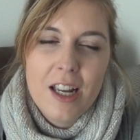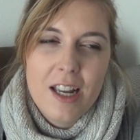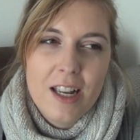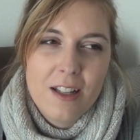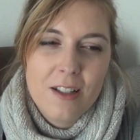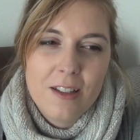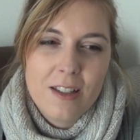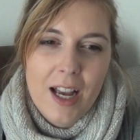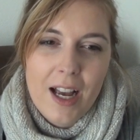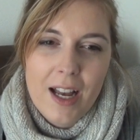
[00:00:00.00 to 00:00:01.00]
And
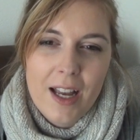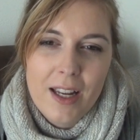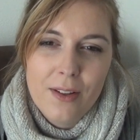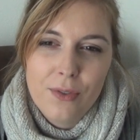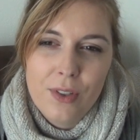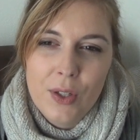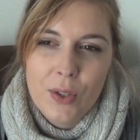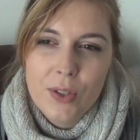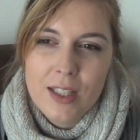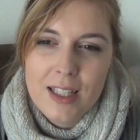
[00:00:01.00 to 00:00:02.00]
I've
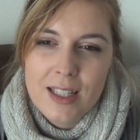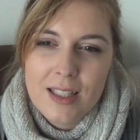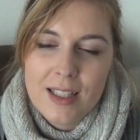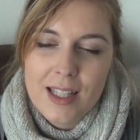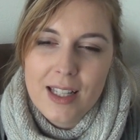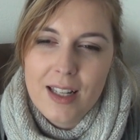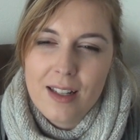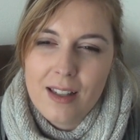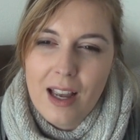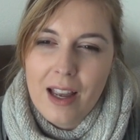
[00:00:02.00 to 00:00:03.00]
noticed
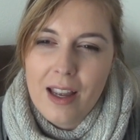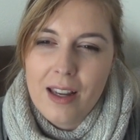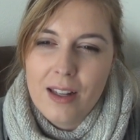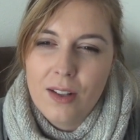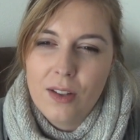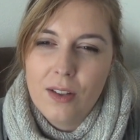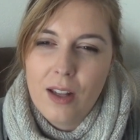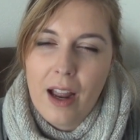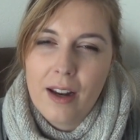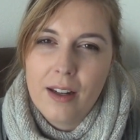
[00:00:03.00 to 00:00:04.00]
that I
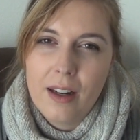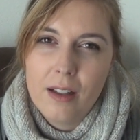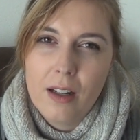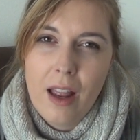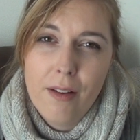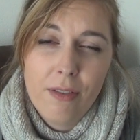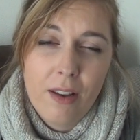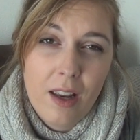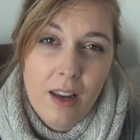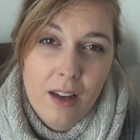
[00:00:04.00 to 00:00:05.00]
have
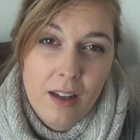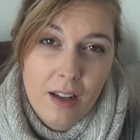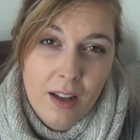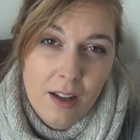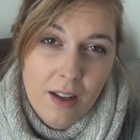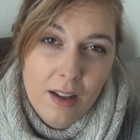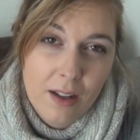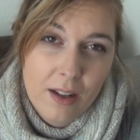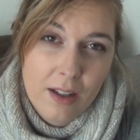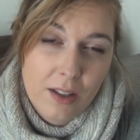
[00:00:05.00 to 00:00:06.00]
a
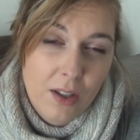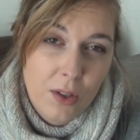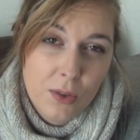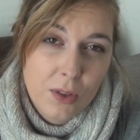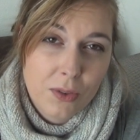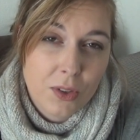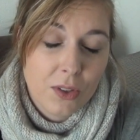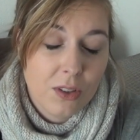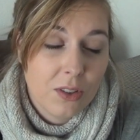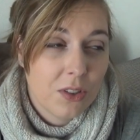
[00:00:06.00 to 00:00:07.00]
coat, of
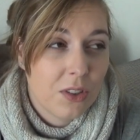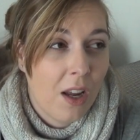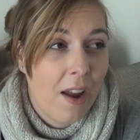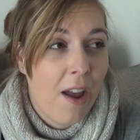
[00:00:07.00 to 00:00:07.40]
course,